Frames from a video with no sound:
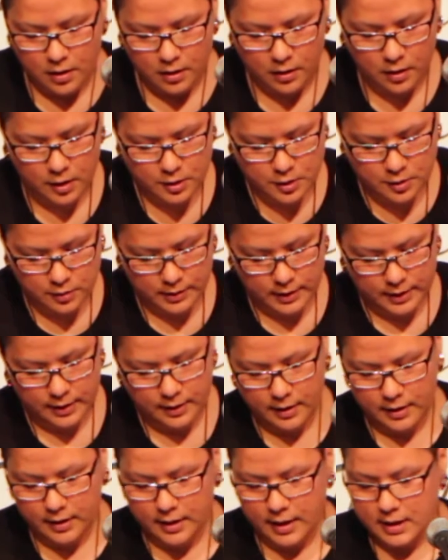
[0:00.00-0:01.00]

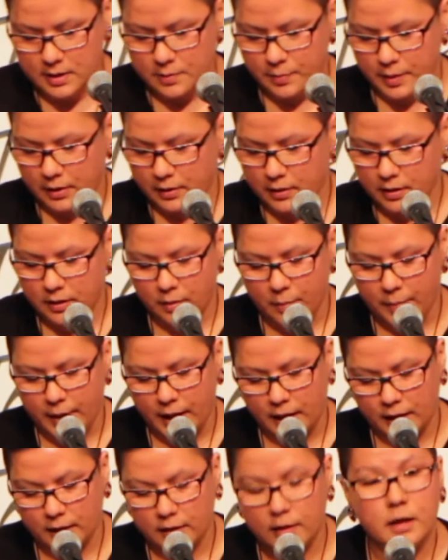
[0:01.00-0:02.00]
Culturally, it has been the
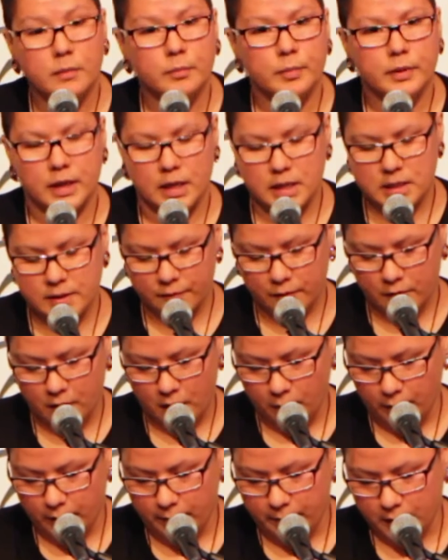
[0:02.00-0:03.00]
domain and place for
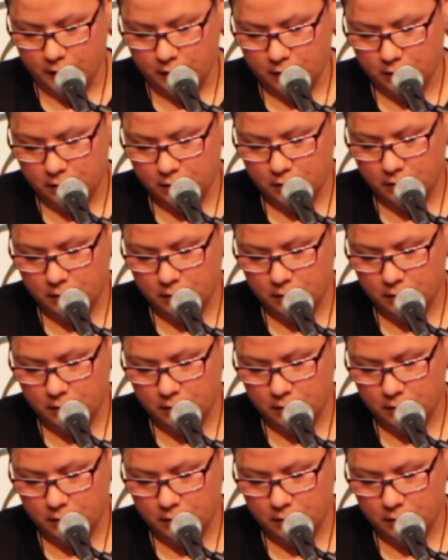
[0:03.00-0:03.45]
our women.